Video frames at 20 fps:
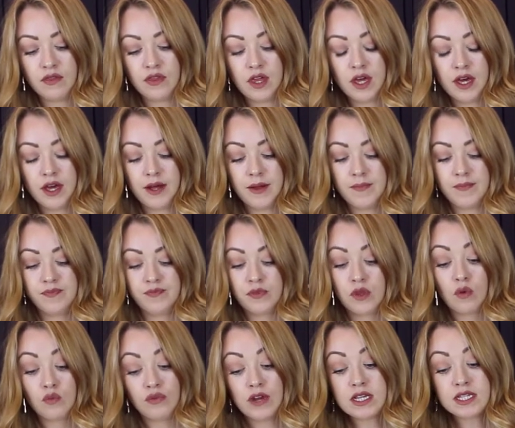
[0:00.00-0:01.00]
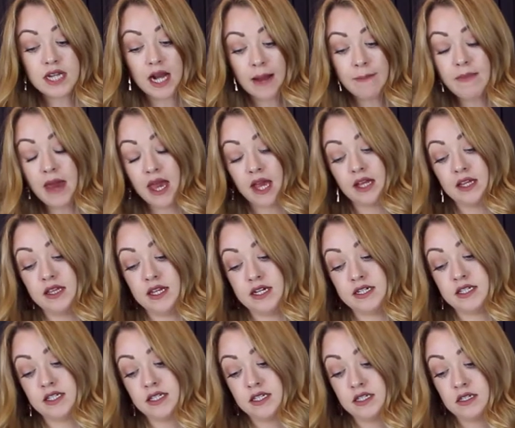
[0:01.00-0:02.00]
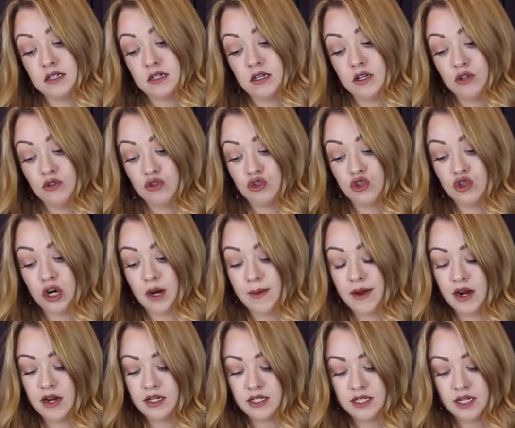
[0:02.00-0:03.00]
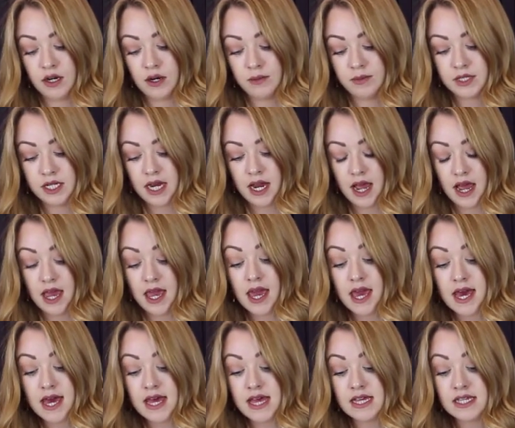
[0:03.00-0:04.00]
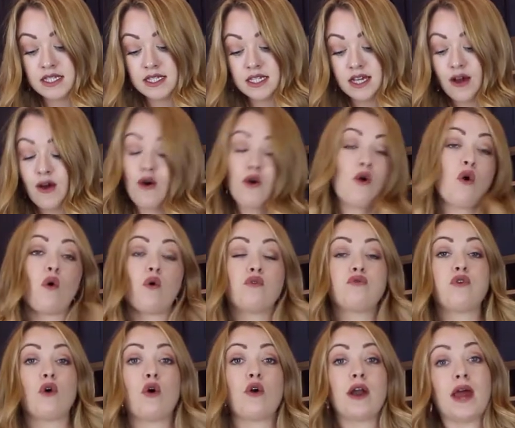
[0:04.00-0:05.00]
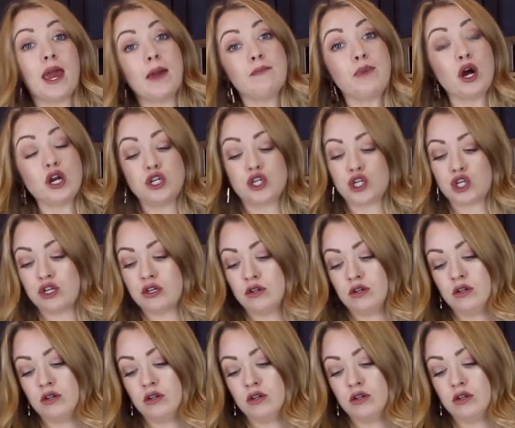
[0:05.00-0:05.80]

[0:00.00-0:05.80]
The reason I'm making this strawberry syrup today is for a punch.